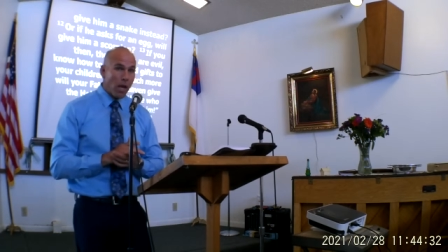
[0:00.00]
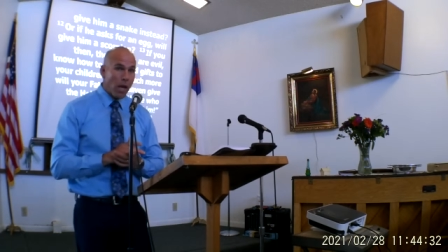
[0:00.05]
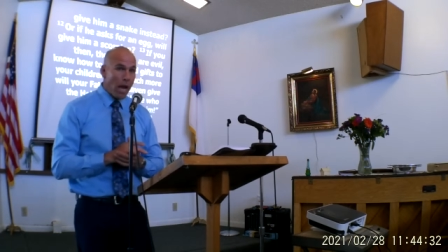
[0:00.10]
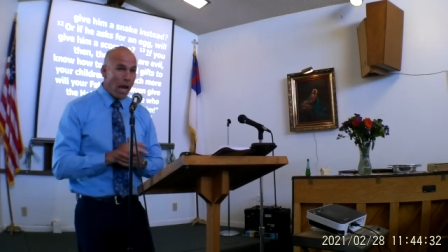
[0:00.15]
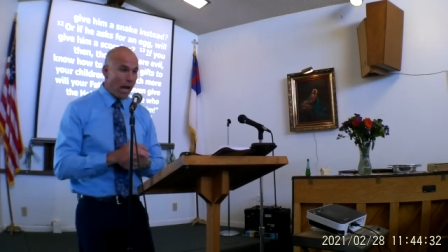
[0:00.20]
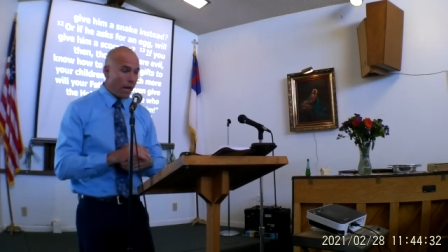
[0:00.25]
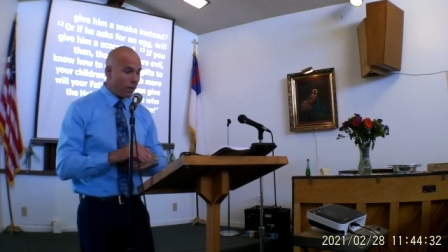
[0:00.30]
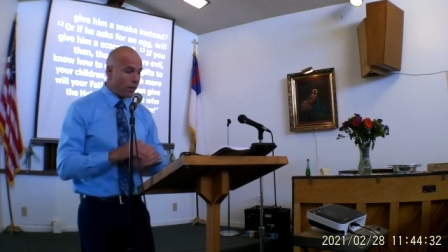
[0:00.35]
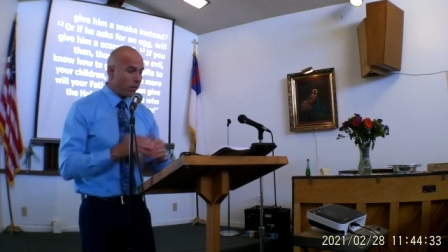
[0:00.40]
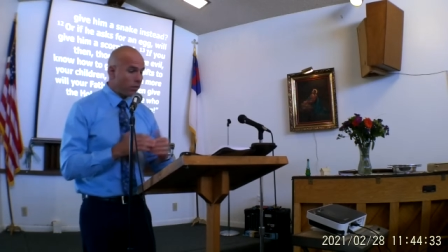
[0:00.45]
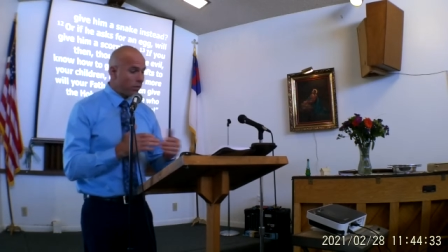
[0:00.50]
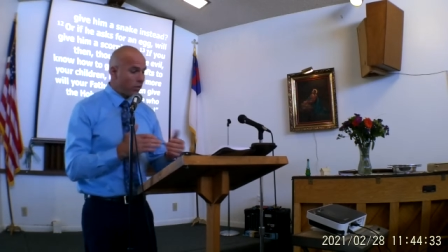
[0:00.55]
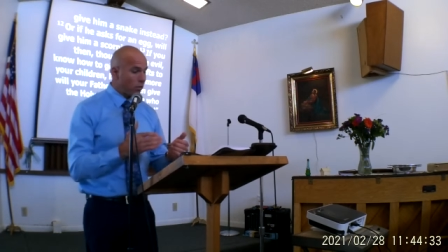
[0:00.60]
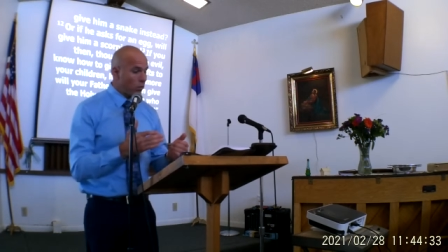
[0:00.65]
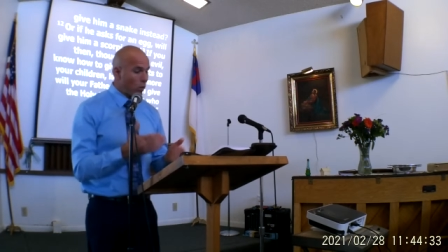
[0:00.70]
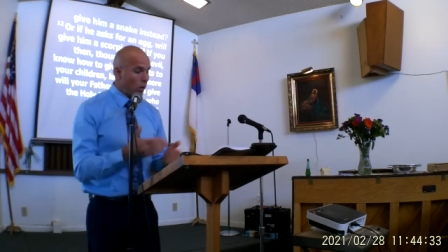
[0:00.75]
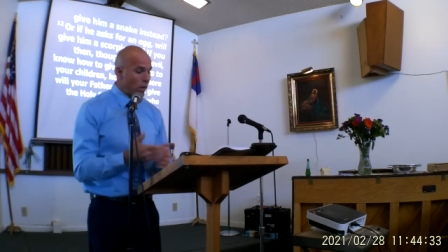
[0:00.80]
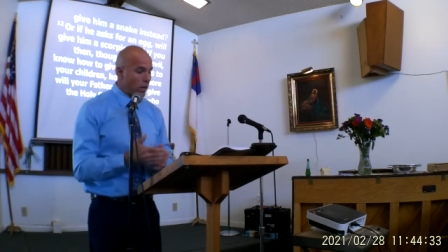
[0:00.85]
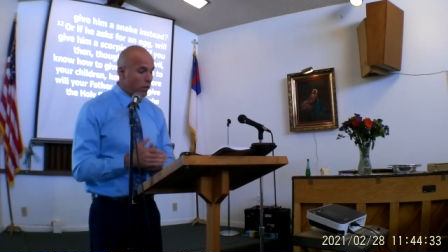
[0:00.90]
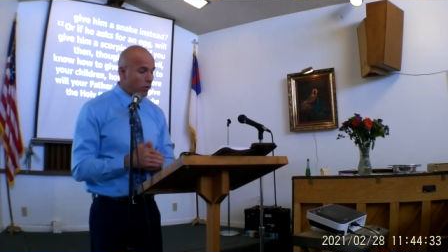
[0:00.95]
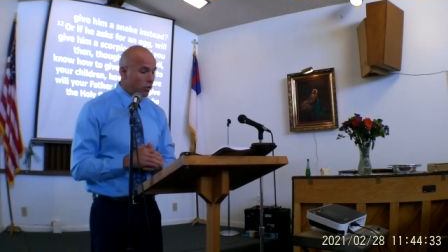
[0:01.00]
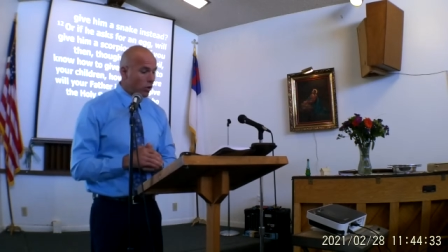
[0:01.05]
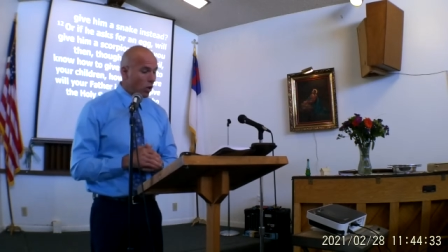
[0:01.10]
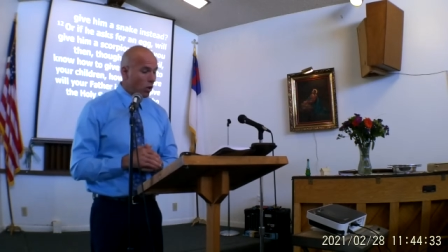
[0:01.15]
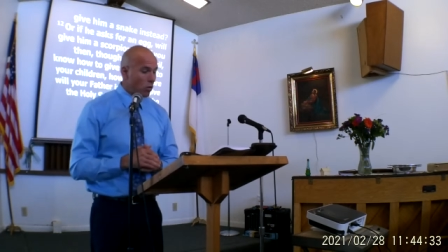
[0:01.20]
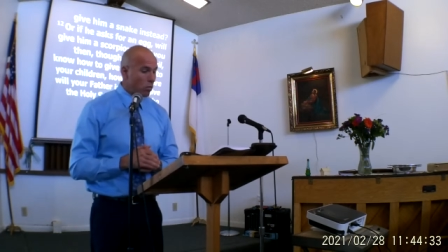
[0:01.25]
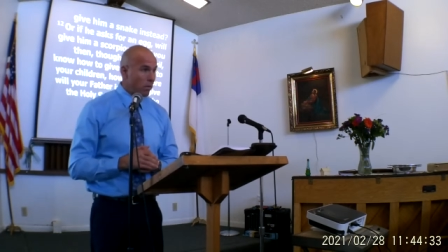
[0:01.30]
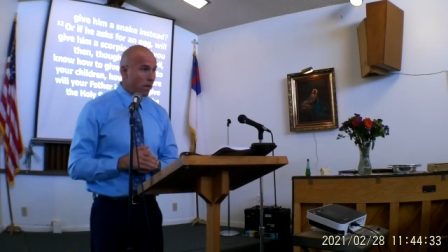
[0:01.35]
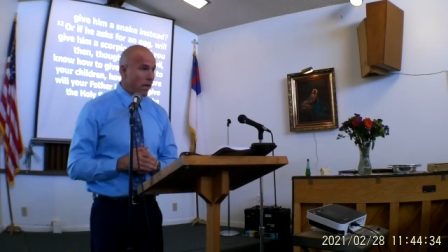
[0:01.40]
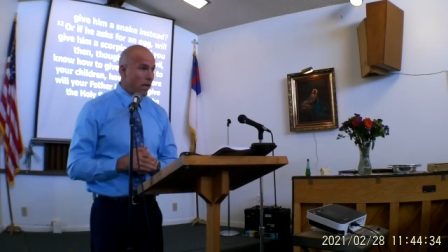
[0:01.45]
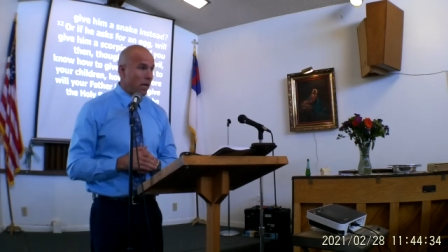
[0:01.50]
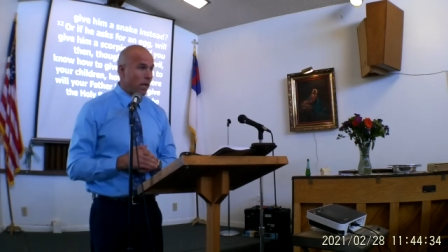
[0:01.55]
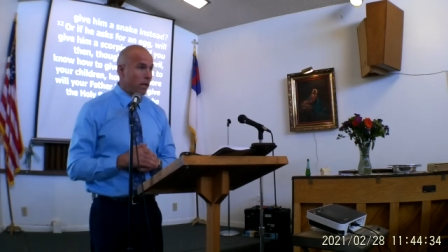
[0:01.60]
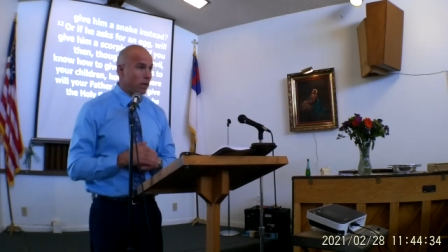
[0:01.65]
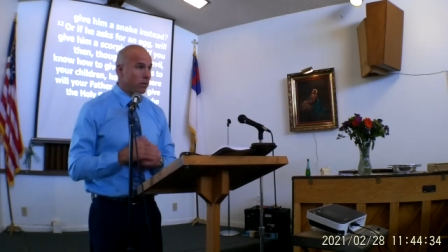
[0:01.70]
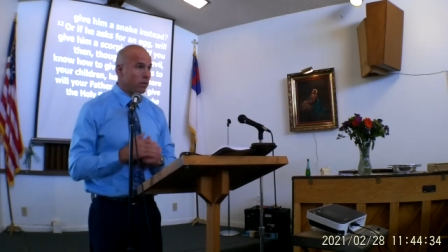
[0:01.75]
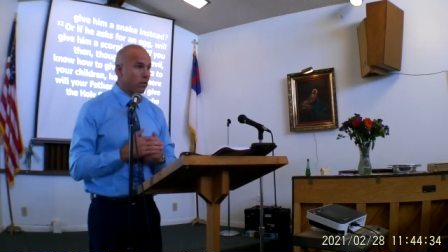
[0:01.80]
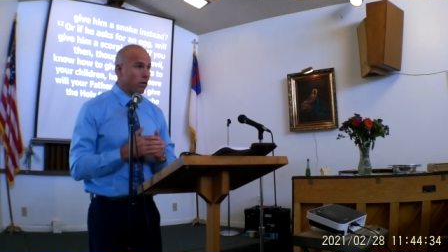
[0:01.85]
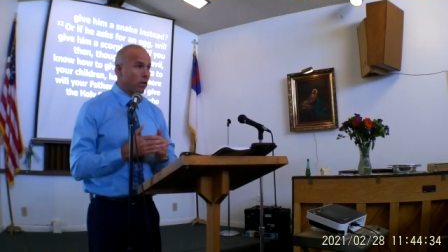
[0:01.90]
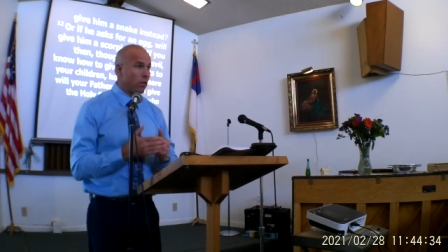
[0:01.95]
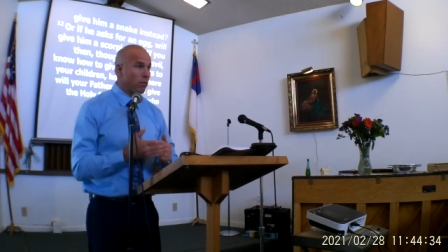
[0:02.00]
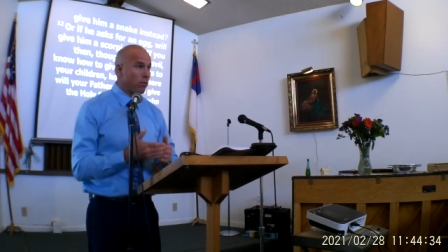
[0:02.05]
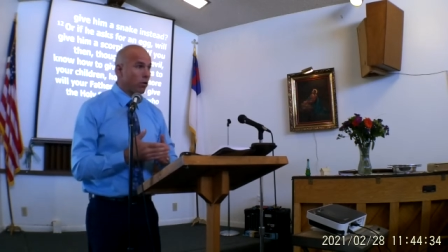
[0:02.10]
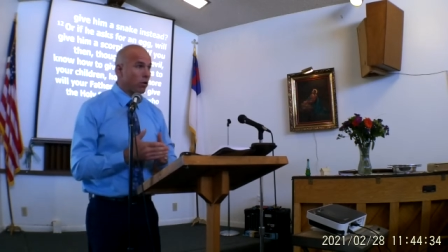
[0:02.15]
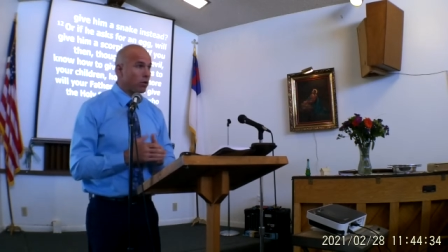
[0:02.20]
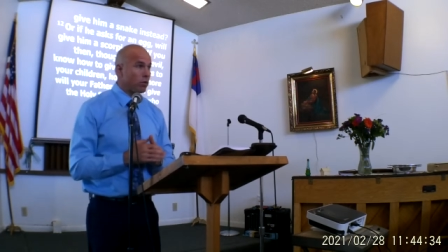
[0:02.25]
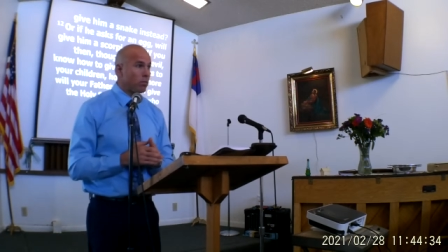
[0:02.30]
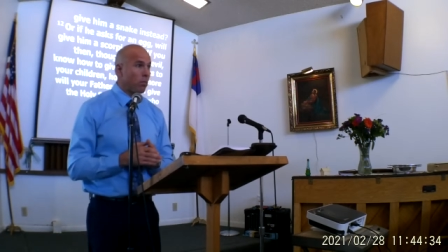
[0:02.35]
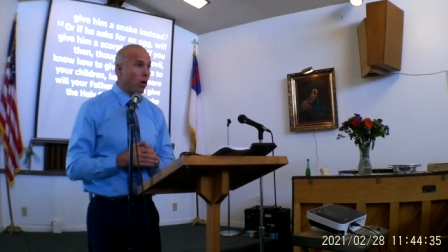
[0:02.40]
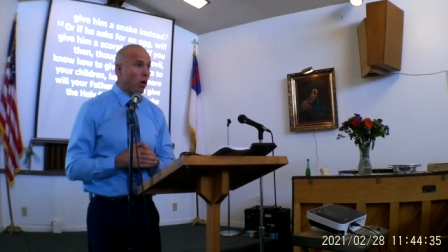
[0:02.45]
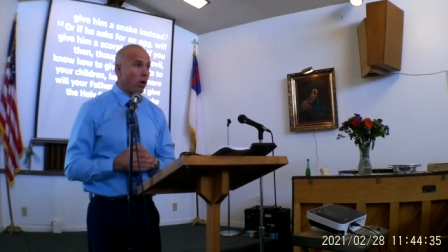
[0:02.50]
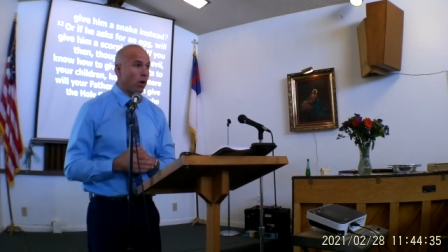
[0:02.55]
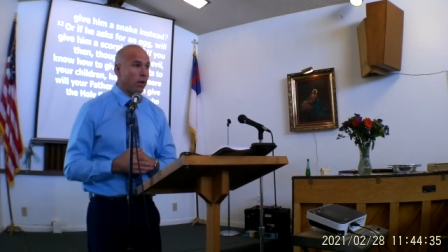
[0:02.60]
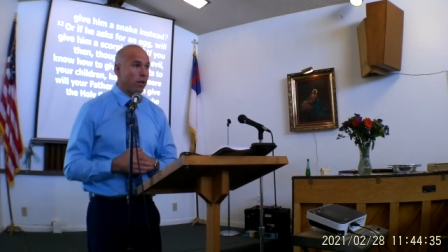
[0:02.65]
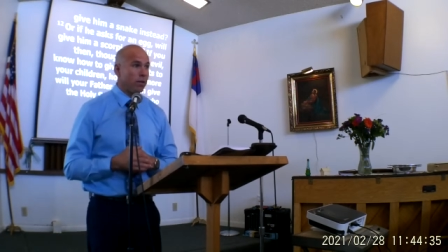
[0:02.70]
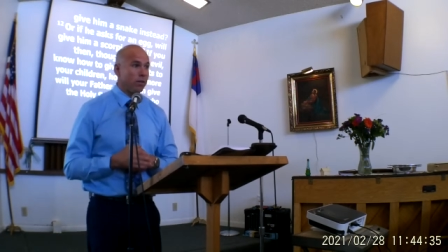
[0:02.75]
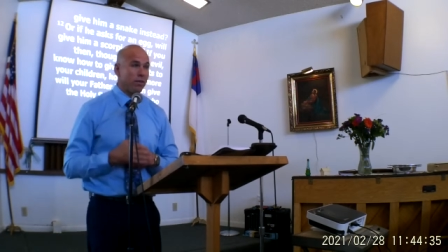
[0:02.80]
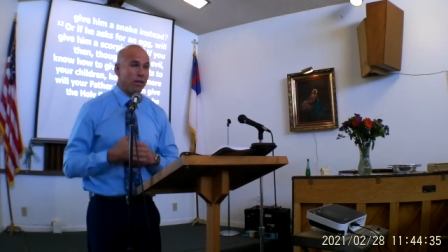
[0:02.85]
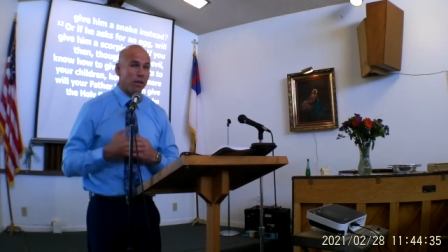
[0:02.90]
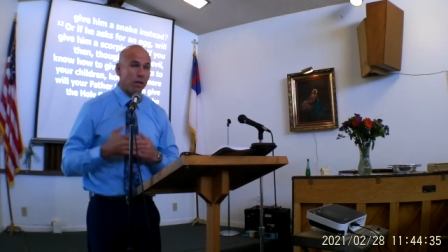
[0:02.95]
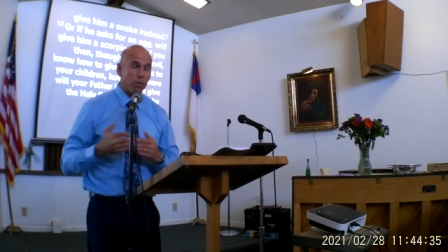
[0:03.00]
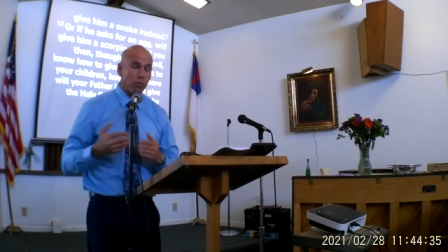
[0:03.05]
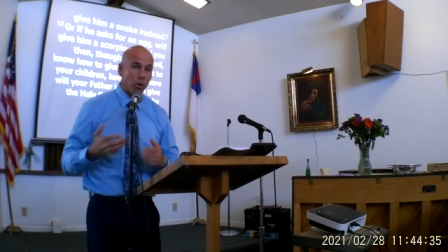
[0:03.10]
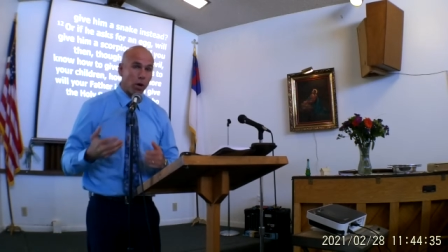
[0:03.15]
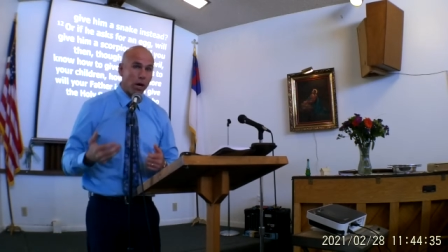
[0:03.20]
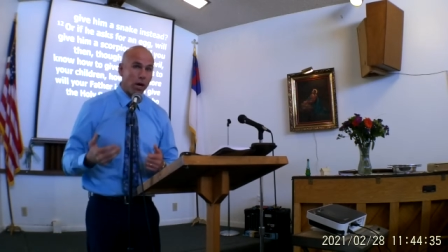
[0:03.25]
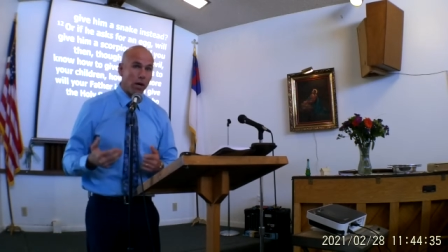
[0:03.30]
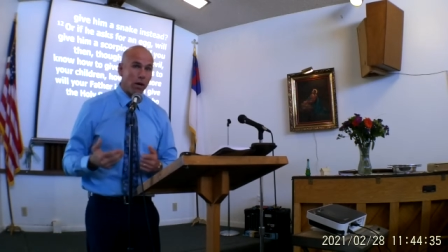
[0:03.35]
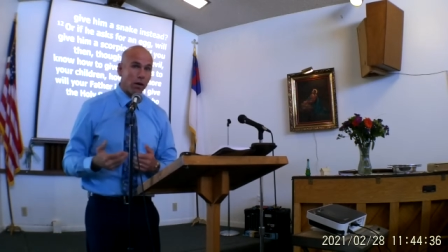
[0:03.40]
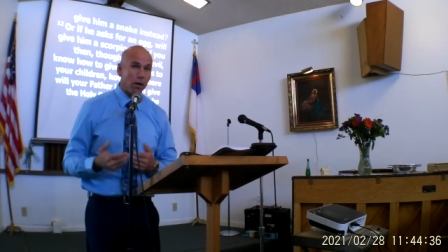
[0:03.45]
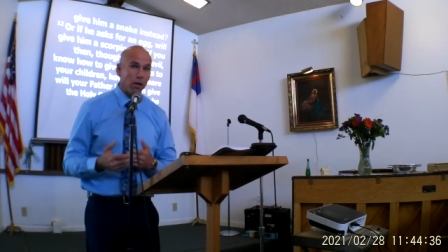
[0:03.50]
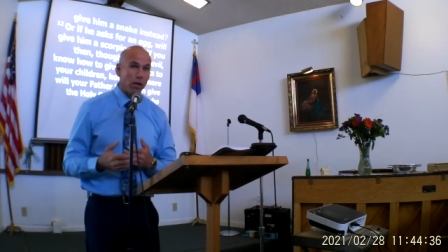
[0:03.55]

And this is what he showed me is the first part is in the prayer.